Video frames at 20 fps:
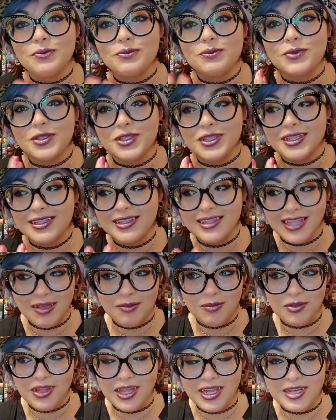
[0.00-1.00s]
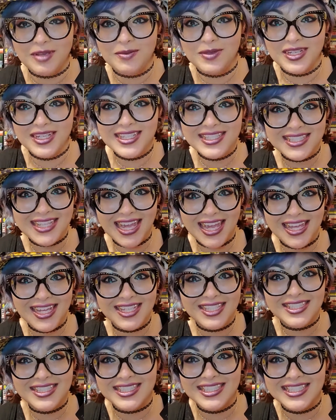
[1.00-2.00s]
really label anybody as
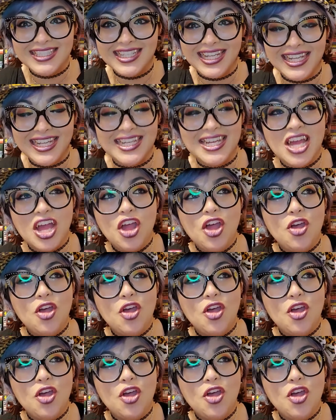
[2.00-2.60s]
ace, and it like,